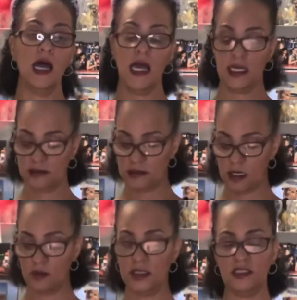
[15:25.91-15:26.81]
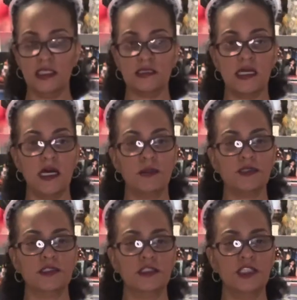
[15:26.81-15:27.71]
And so it just
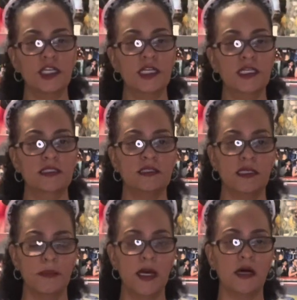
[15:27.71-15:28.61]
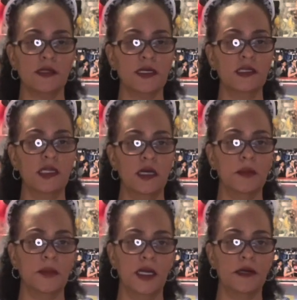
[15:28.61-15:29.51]
helps the cheese to melt in there
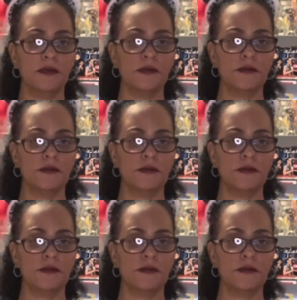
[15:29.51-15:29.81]
better.